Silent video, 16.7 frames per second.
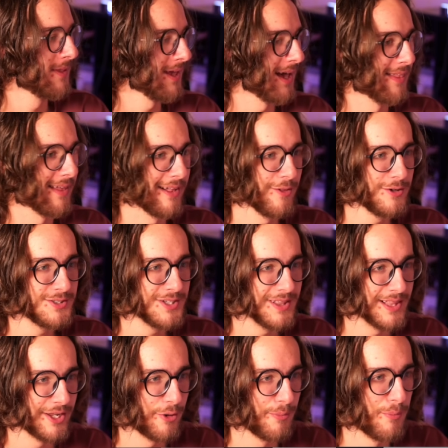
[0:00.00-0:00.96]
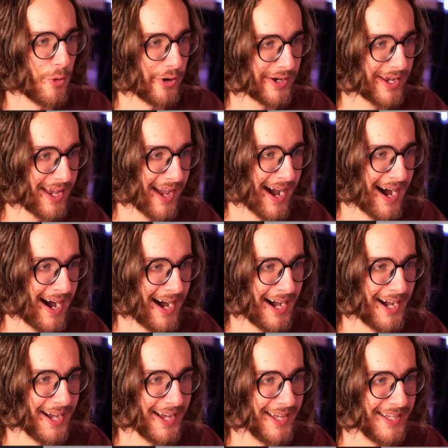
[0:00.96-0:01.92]
Yeah, that looks a little more
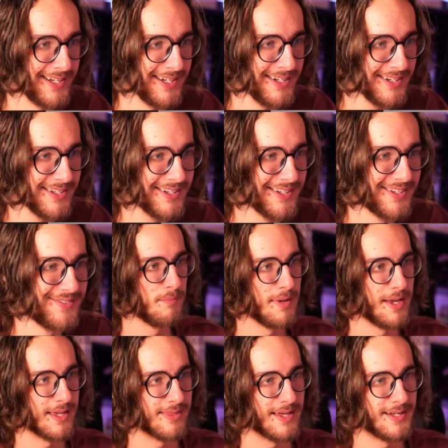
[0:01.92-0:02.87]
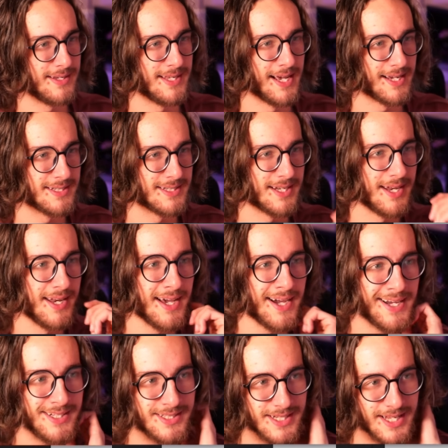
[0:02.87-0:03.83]
kind. Make that text
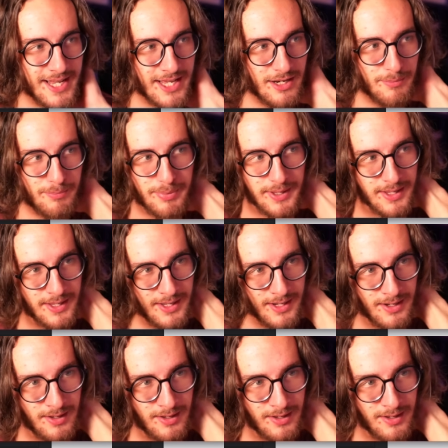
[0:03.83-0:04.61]
nice and big.